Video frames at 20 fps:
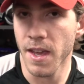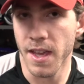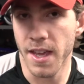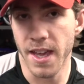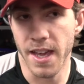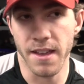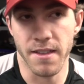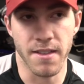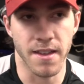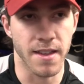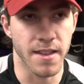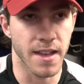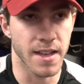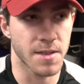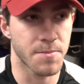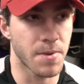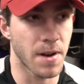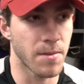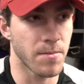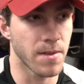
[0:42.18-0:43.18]
Yeah, I think
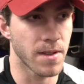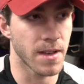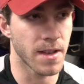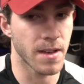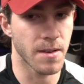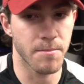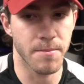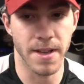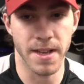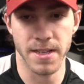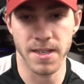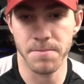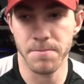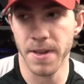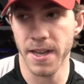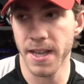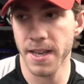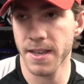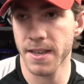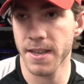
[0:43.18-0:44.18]
that's probably a best
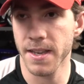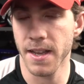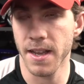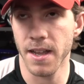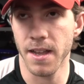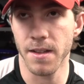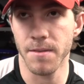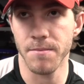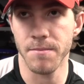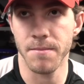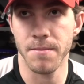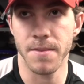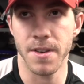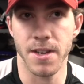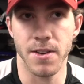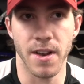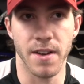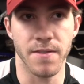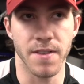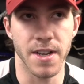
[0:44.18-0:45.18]
bet.
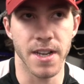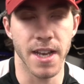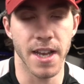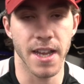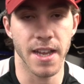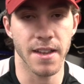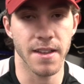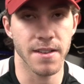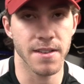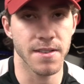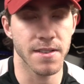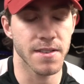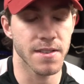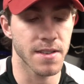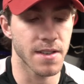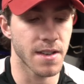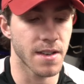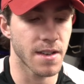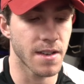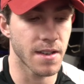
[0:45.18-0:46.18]
You know, every day
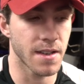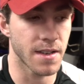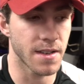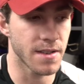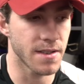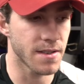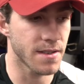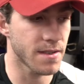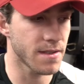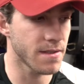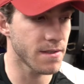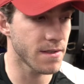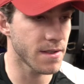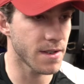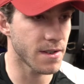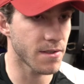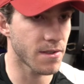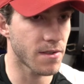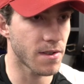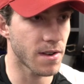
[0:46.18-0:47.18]
is you
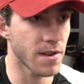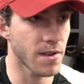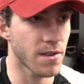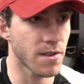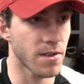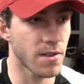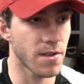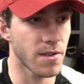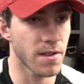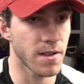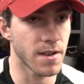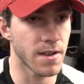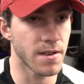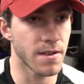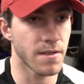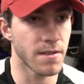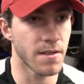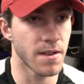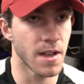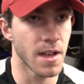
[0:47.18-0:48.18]
know, critical,
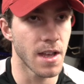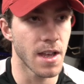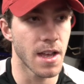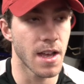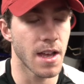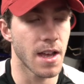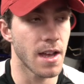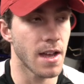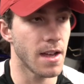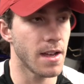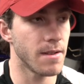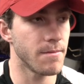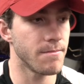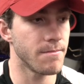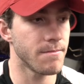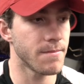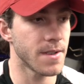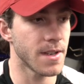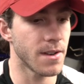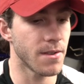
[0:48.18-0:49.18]
and
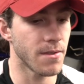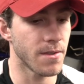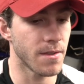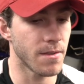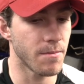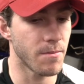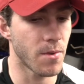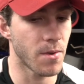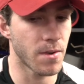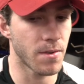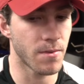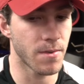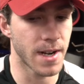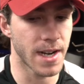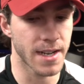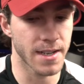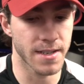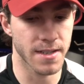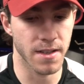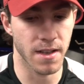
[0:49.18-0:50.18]
you know, the more
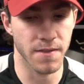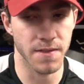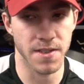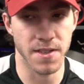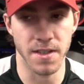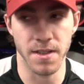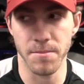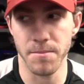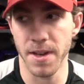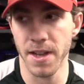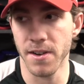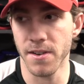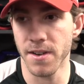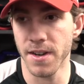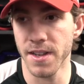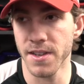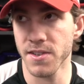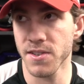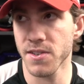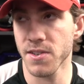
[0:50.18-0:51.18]
rest, obviously, the better
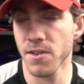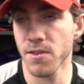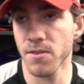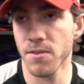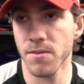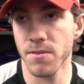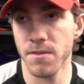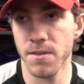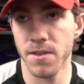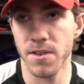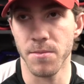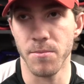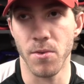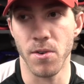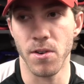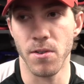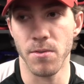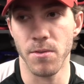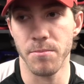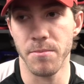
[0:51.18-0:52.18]
it is. So
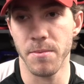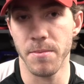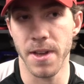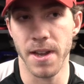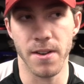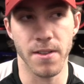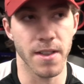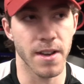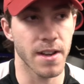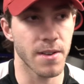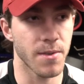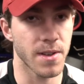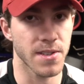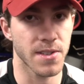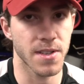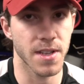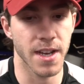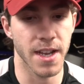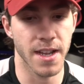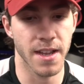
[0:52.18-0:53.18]
tomorrow will be better than it
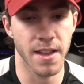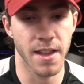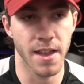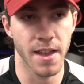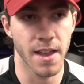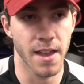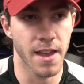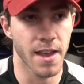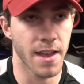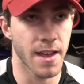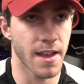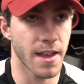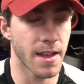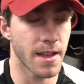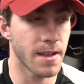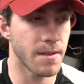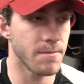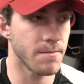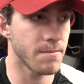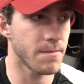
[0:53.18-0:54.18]
was today.
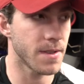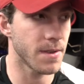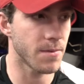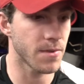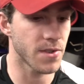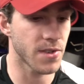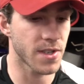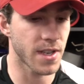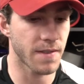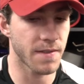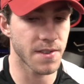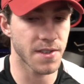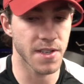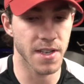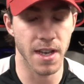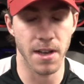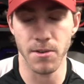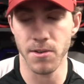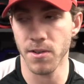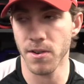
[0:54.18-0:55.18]
We'll just have to
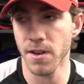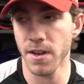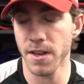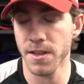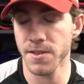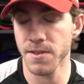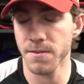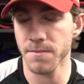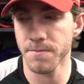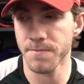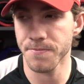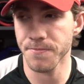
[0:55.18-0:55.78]
see how good it is.